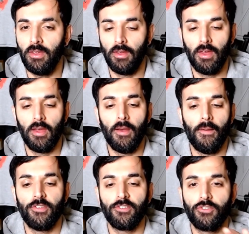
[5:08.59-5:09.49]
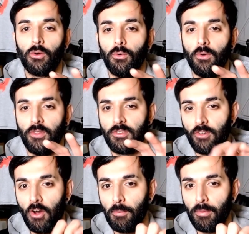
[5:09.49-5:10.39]
And there's a toggle at the
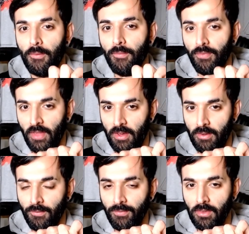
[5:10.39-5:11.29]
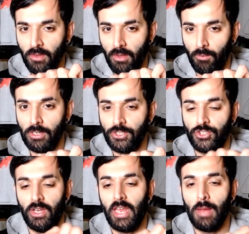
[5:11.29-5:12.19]
top there,
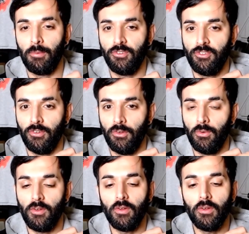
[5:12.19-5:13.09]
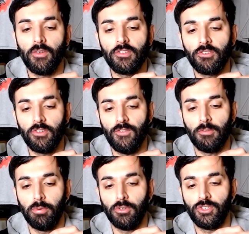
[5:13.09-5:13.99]
which enables you to, if it's
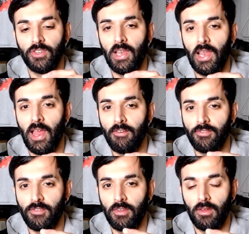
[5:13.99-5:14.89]
pushed to the left,